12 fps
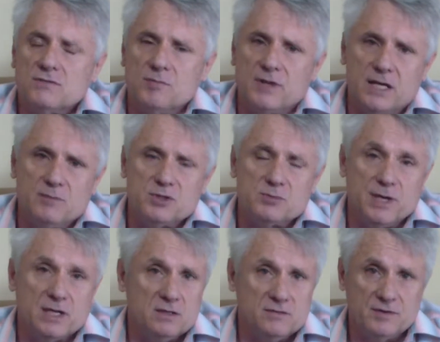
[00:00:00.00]
From that
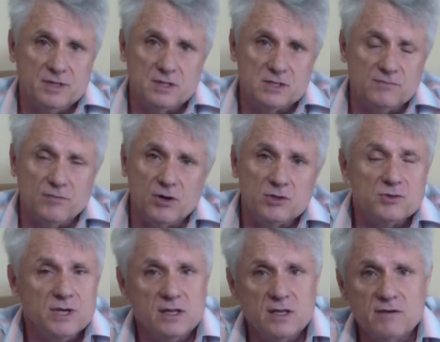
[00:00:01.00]
perspective, it is
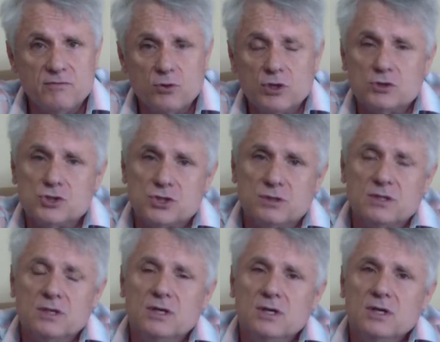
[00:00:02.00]
voluntary, and therefore you should